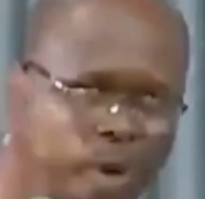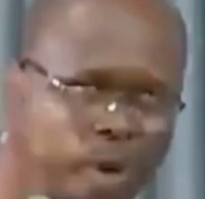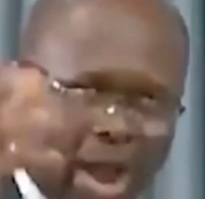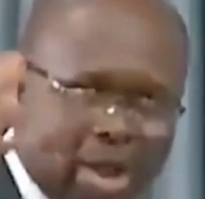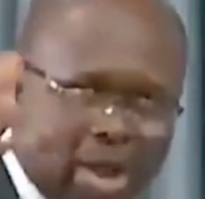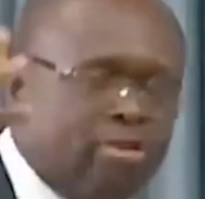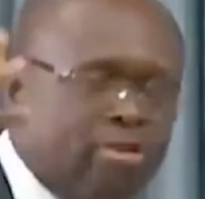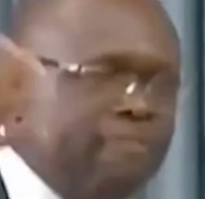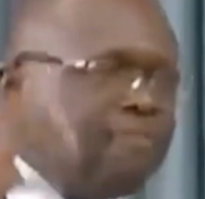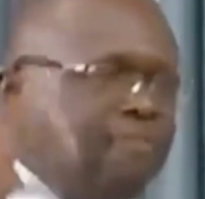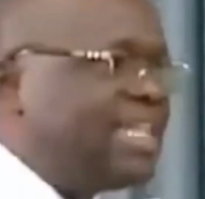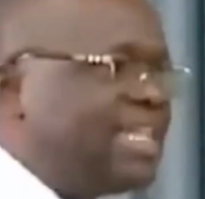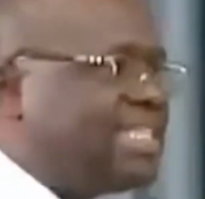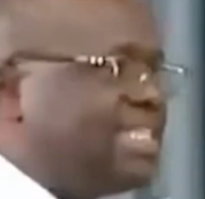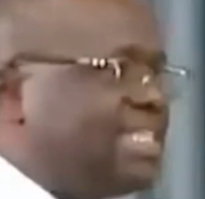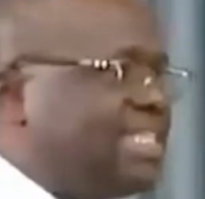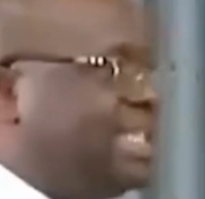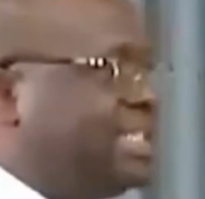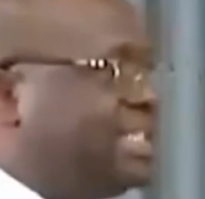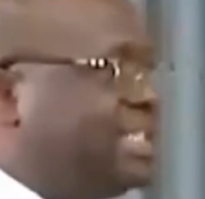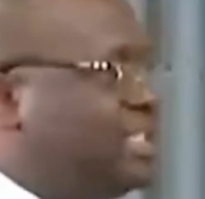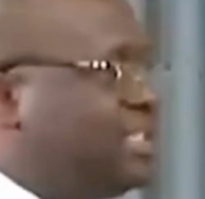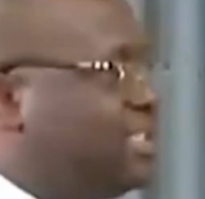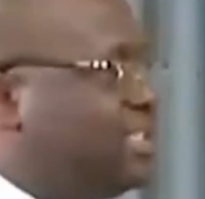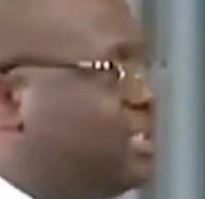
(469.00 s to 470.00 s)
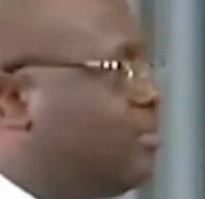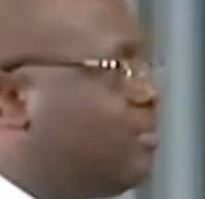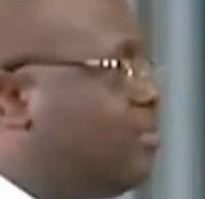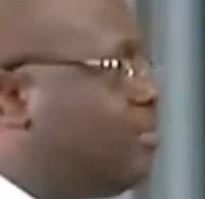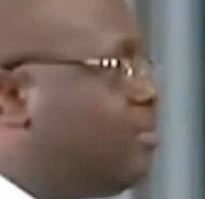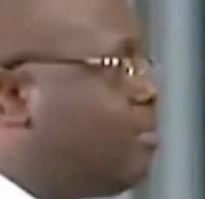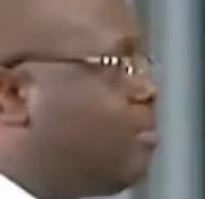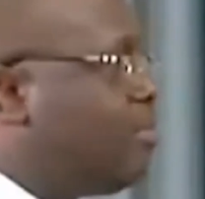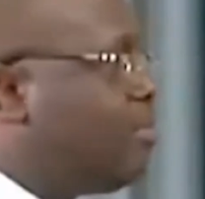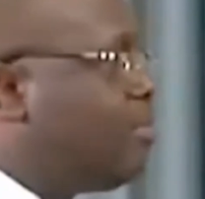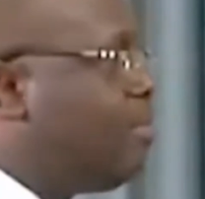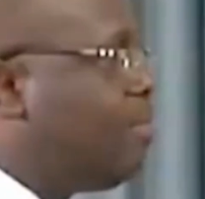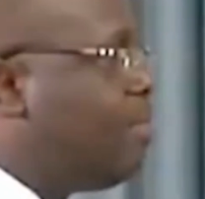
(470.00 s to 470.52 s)
When you fix it,
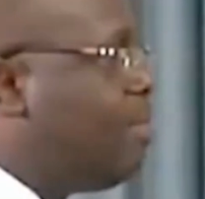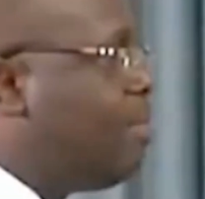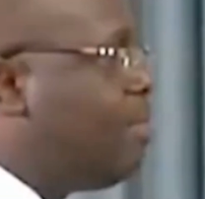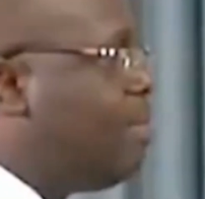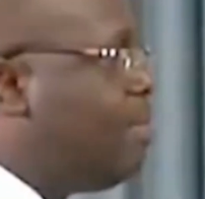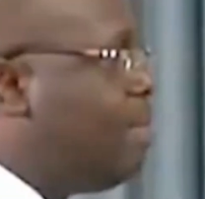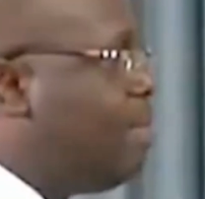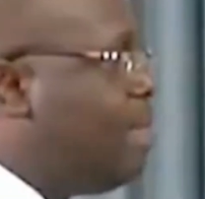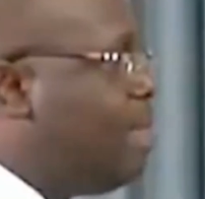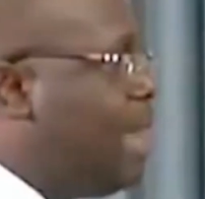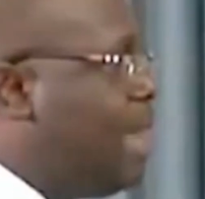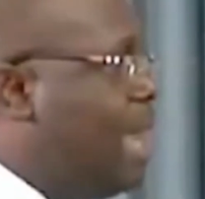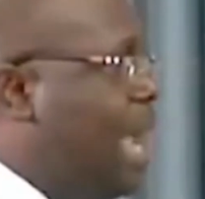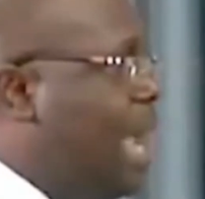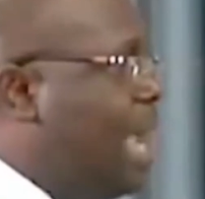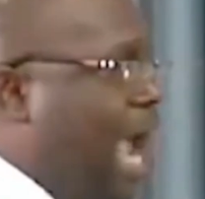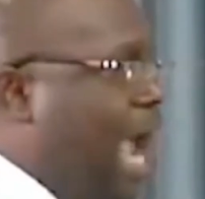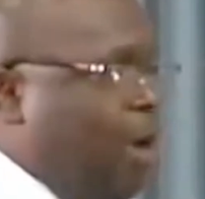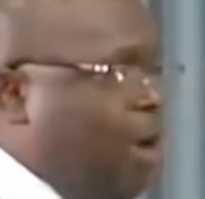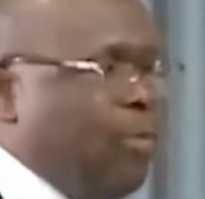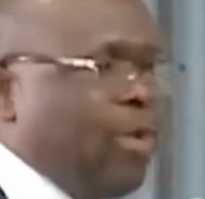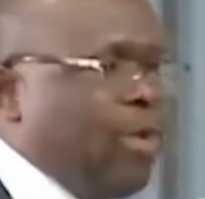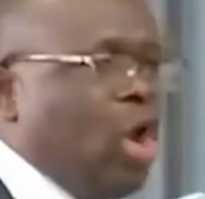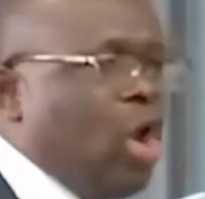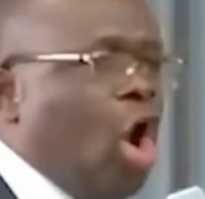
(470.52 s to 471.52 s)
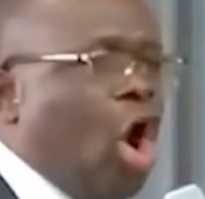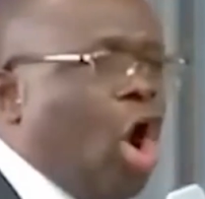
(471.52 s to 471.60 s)
and we